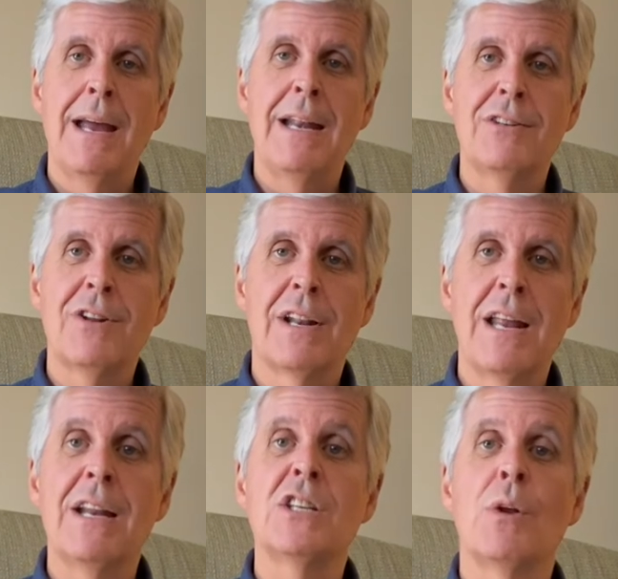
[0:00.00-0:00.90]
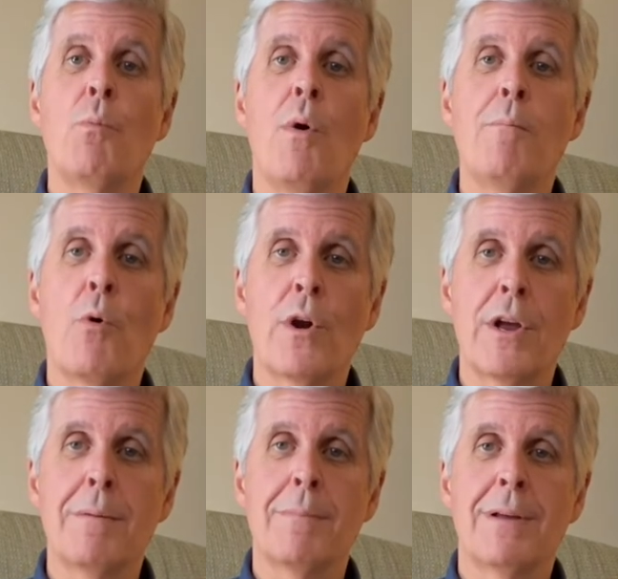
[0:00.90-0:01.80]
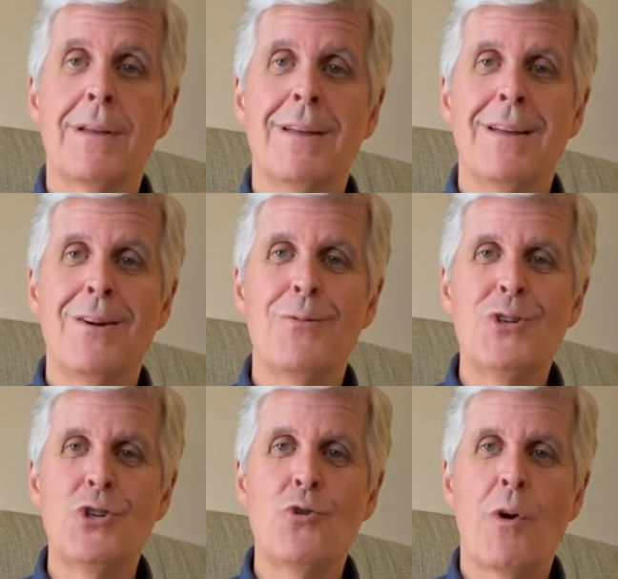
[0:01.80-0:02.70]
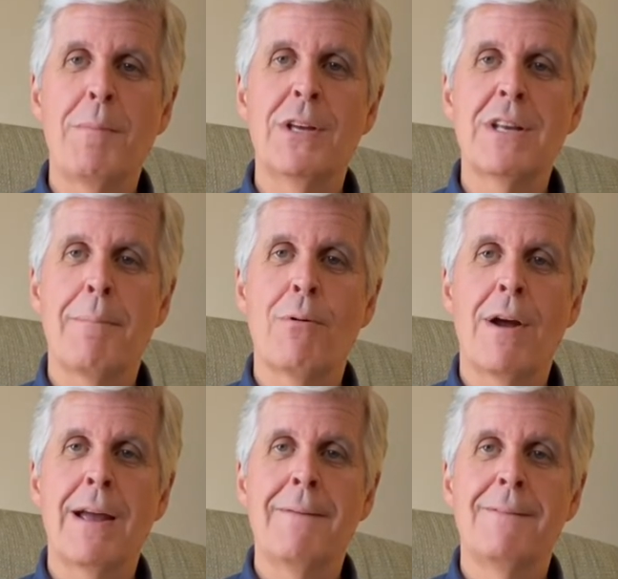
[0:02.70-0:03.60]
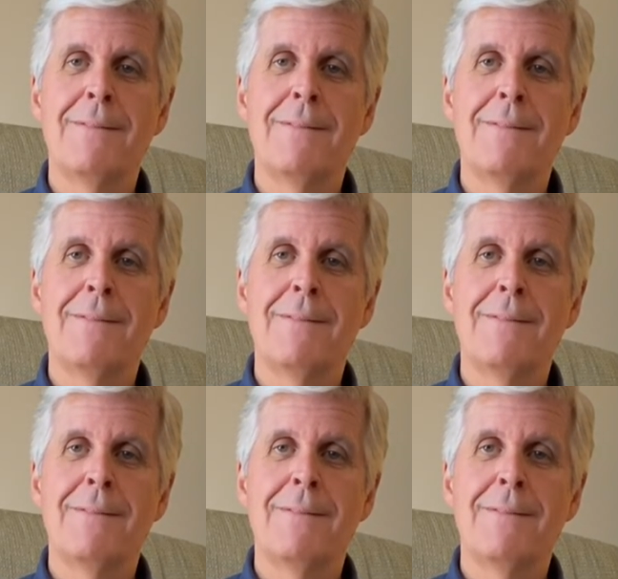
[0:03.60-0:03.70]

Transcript: and he's going to lead us in one more hymn. Would you join me as I pray?